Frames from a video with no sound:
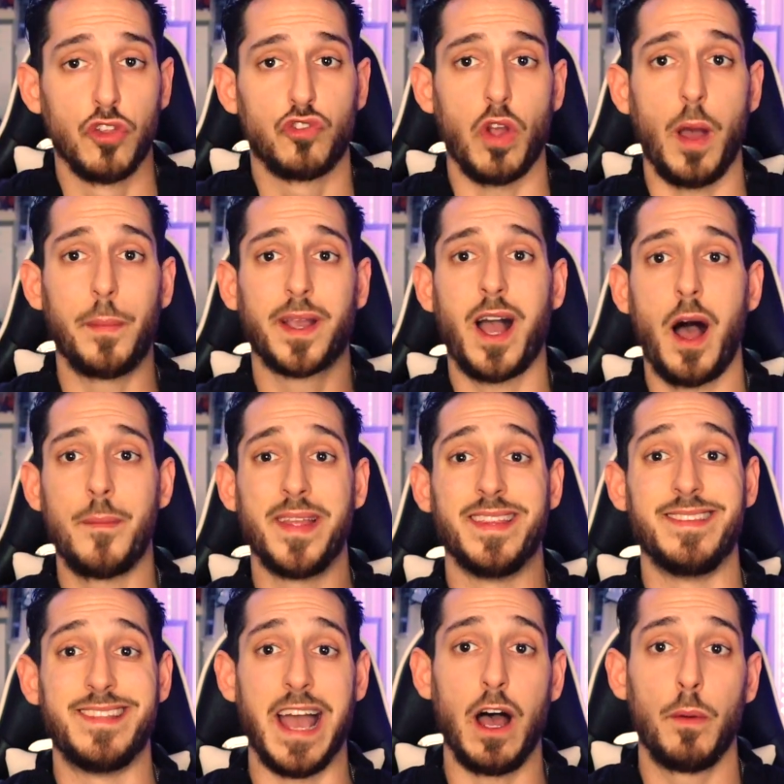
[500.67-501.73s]
Drop a
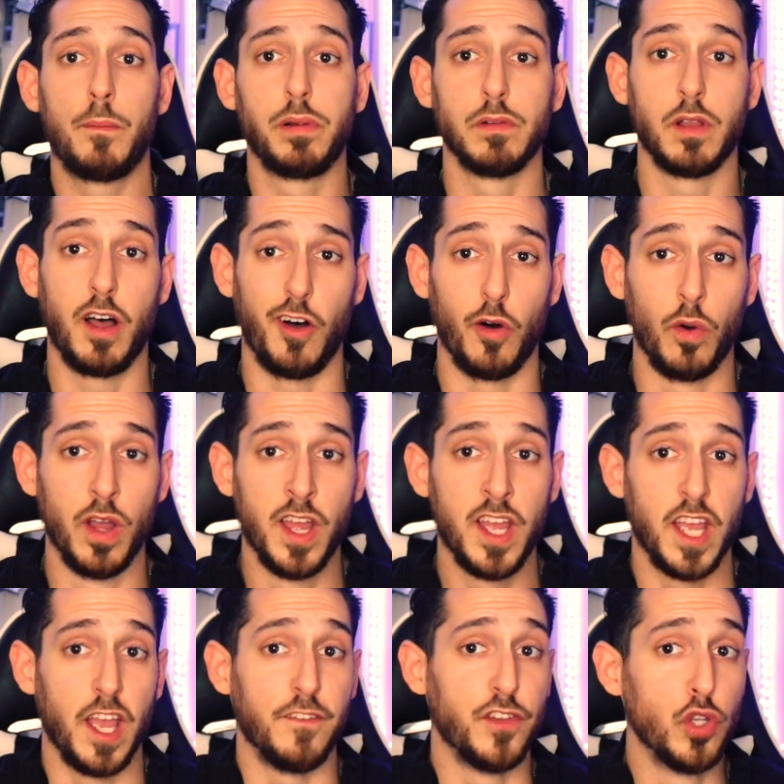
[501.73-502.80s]
comment down below
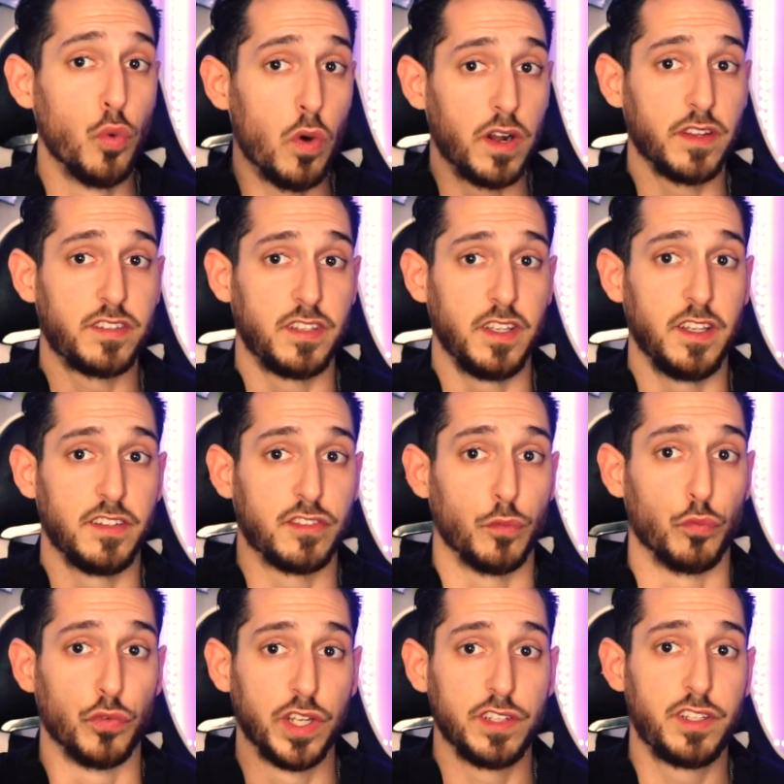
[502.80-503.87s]
if you want to see
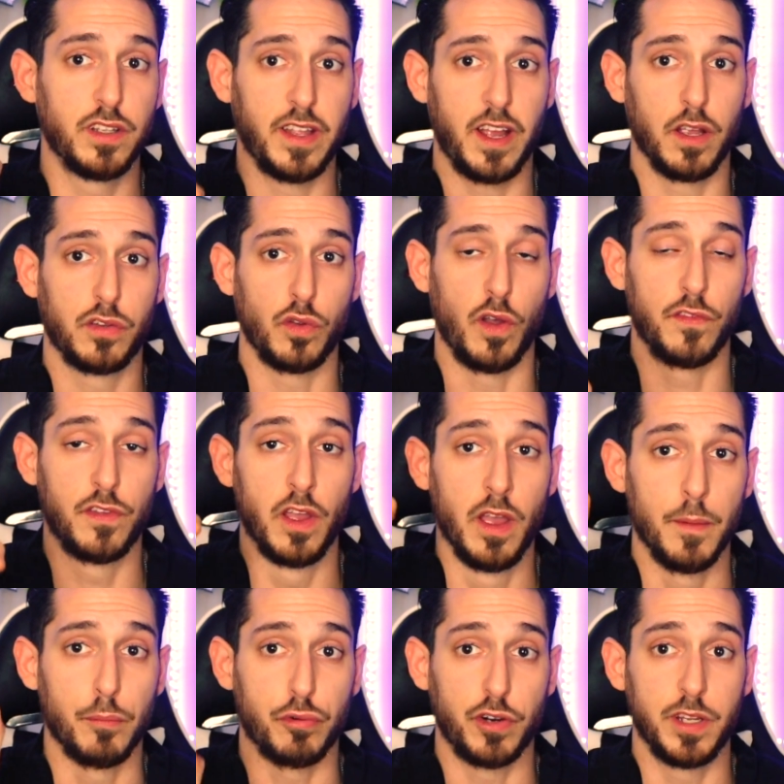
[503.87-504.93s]
some real deal airsoft
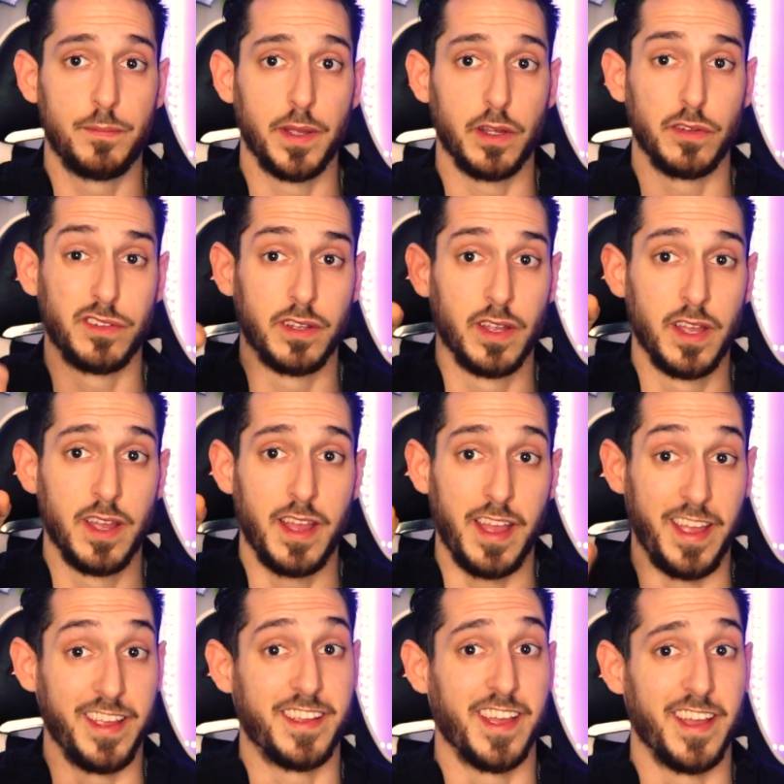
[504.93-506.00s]
pre-build
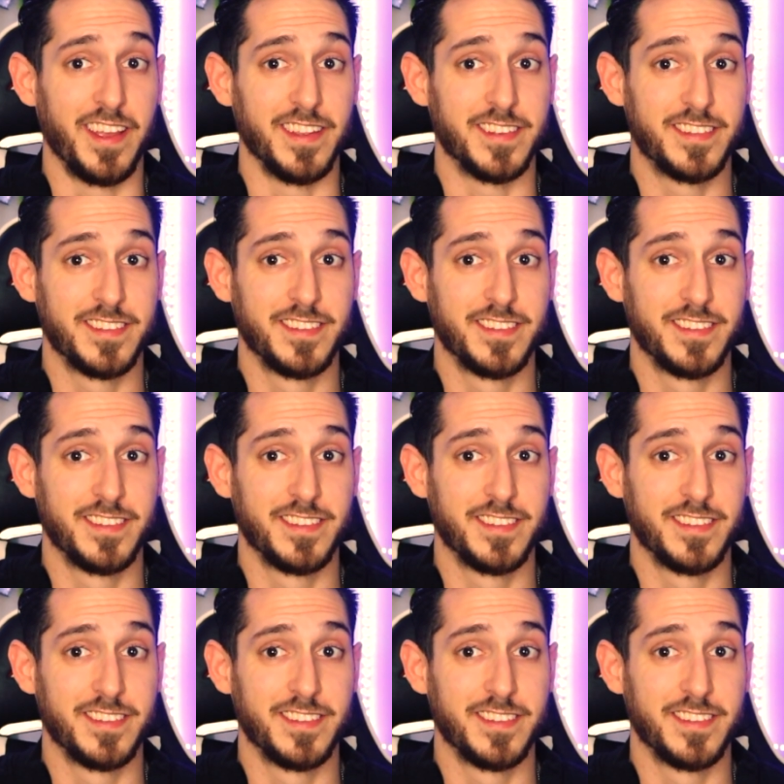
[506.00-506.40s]
AKs.